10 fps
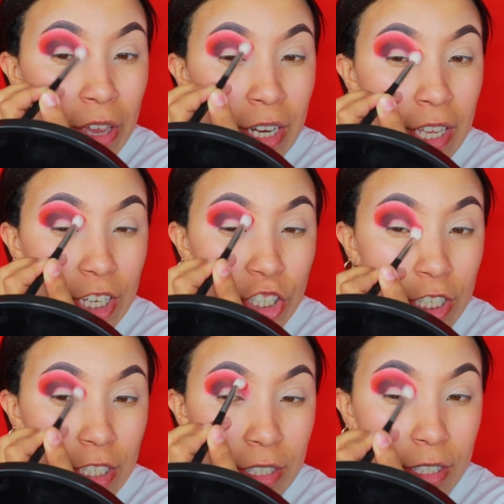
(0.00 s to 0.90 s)
any
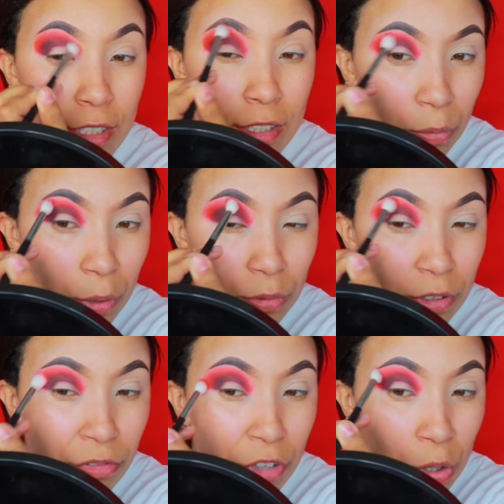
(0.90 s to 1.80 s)
edges. Well,
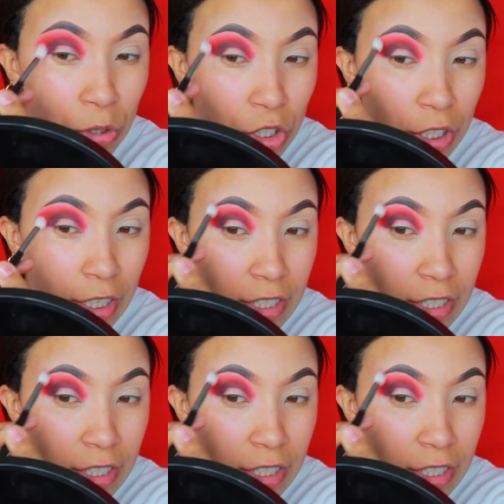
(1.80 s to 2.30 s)
diffuse, should I